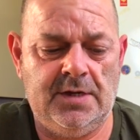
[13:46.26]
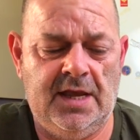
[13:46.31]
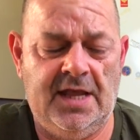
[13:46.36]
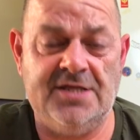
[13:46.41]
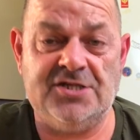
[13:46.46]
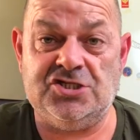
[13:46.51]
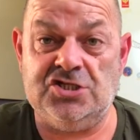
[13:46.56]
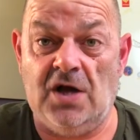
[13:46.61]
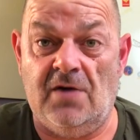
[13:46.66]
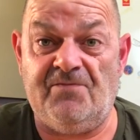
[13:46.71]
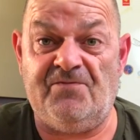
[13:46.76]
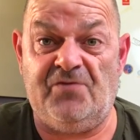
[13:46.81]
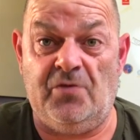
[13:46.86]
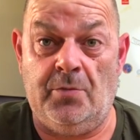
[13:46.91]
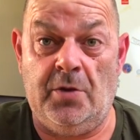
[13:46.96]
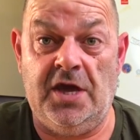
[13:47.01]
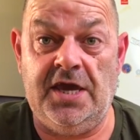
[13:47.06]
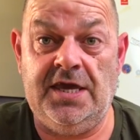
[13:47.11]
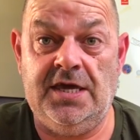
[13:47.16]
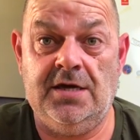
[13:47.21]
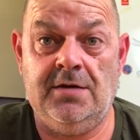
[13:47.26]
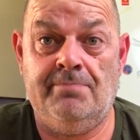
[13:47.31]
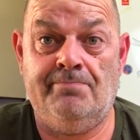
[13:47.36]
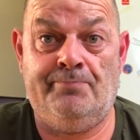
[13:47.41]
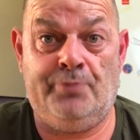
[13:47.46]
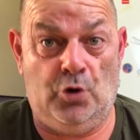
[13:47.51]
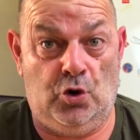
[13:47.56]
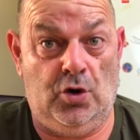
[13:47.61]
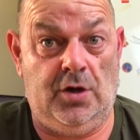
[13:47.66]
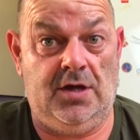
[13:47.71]
it's not for me,
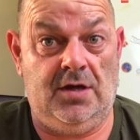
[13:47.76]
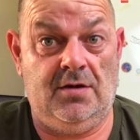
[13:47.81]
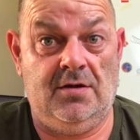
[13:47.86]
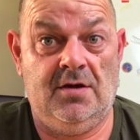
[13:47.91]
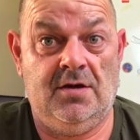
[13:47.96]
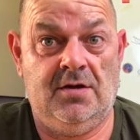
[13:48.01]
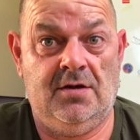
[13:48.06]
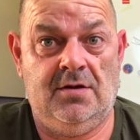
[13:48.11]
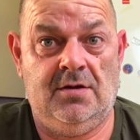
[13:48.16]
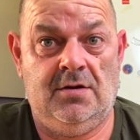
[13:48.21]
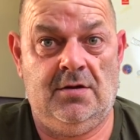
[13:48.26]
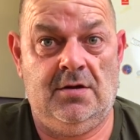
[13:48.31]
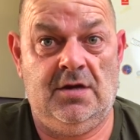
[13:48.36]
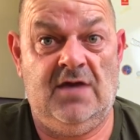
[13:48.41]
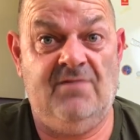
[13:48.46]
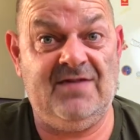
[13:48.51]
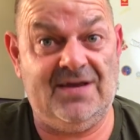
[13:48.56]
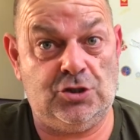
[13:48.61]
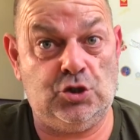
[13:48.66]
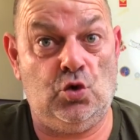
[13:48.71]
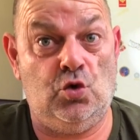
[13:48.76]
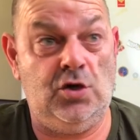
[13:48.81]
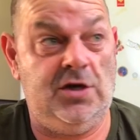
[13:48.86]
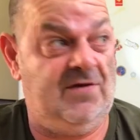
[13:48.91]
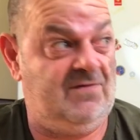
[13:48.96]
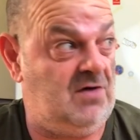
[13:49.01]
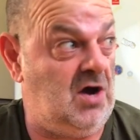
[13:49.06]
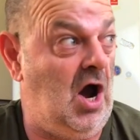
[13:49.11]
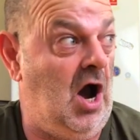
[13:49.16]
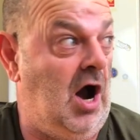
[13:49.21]
but if that's all
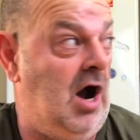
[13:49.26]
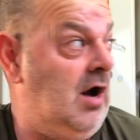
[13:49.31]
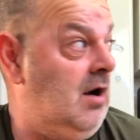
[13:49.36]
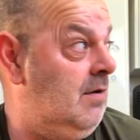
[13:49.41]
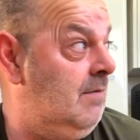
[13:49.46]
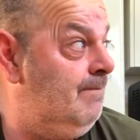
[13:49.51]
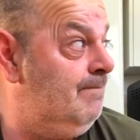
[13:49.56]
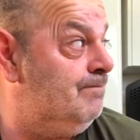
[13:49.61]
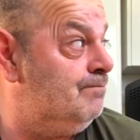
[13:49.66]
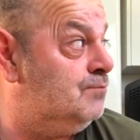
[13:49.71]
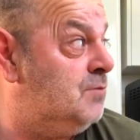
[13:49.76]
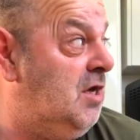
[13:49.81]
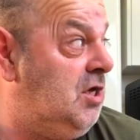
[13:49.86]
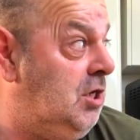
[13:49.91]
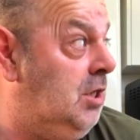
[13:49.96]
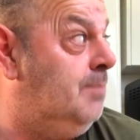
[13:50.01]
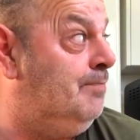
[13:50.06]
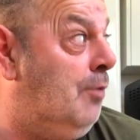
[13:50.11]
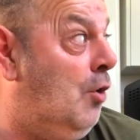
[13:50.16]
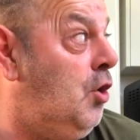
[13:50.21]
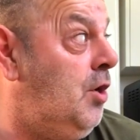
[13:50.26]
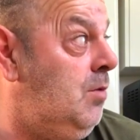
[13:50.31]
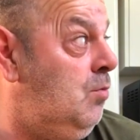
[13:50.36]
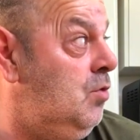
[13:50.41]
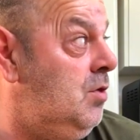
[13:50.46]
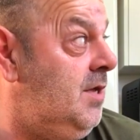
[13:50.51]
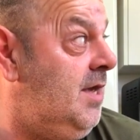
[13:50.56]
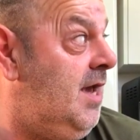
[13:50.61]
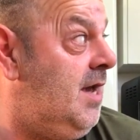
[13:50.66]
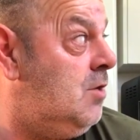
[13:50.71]
you've got, then you'd buy it,
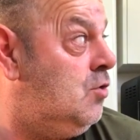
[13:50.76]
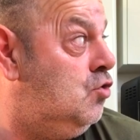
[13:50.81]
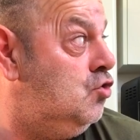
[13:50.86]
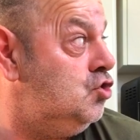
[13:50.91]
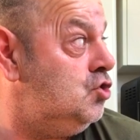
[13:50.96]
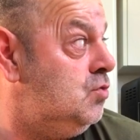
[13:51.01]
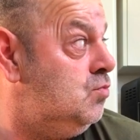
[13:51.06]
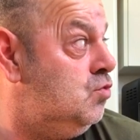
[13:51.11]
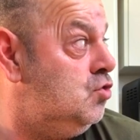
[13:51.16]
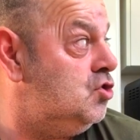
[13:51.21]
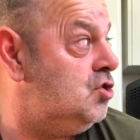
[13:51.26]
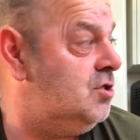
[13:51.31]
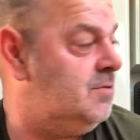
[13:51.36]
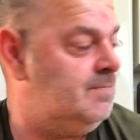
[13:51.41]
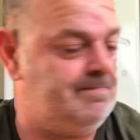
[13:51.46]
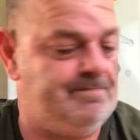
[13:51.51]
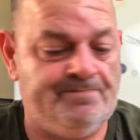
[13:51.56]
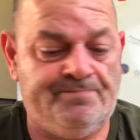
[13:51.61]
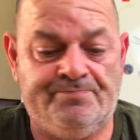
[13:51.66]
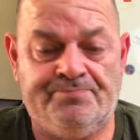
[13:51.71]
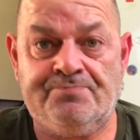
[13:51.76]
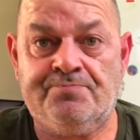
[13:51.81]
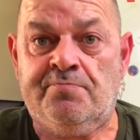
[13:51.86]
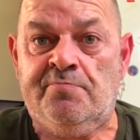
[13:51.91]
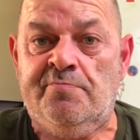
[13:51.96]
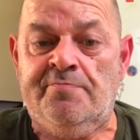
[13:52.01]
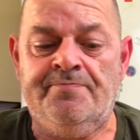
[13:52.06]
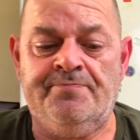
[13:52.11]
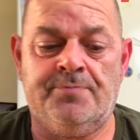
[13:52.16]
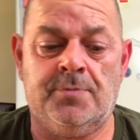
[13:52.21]
wouldn't you? Of course you would.
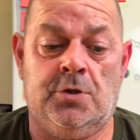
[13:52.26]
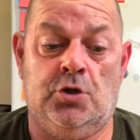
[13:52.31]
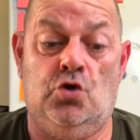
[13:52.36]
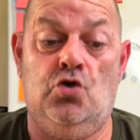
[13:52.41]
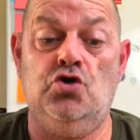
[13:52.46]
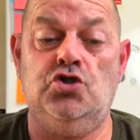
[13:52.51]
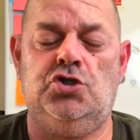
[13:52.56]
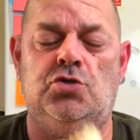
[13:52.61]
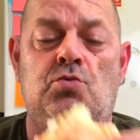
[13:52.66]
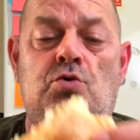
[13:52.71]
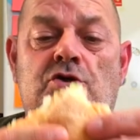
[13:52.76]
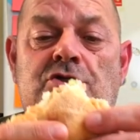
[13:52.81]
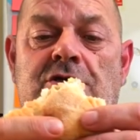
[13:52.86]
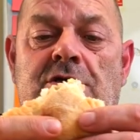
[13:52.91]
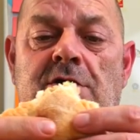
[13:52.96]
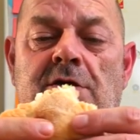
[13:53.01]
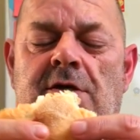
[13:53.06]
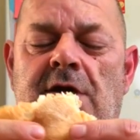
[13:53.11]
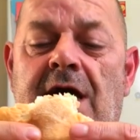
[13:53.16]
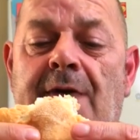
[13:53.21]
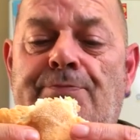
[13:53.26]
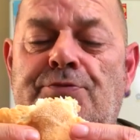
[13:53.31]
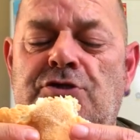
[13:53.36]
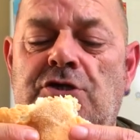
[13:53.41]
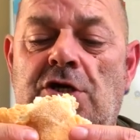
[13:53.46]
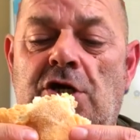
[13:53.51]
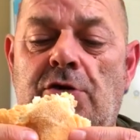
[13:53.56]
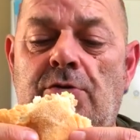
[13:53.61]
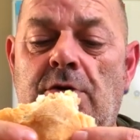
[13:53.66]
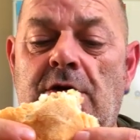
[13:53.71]
Of course you would.
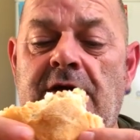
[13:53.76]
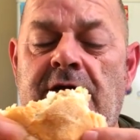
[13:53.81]
Absolutely.